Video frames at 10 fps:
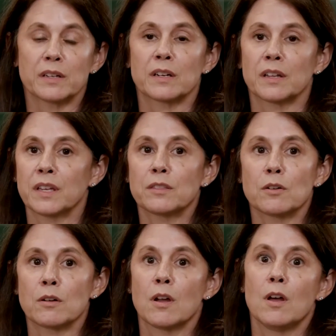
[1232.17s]
And I think
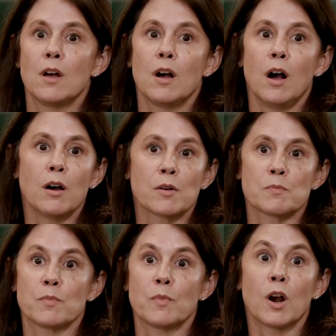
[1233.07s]
there
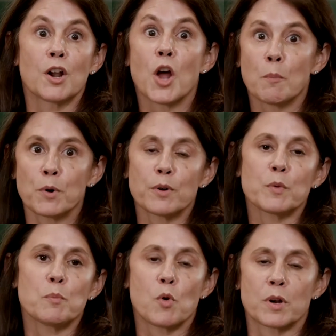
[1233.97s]
are a number of
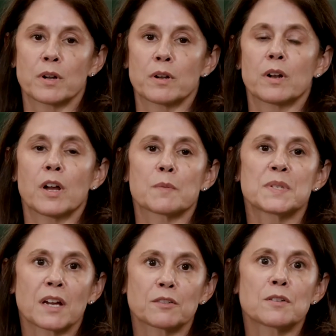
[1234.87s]
important
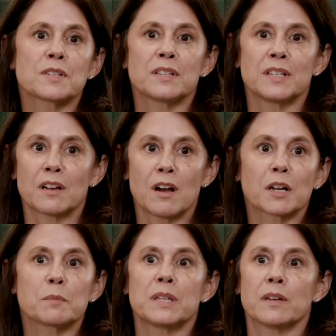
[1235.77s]
sectors in the
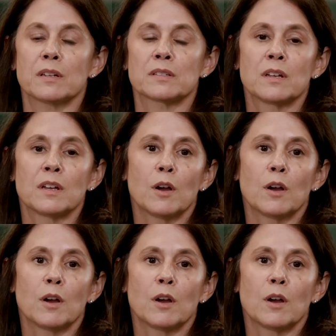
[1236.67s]
economy that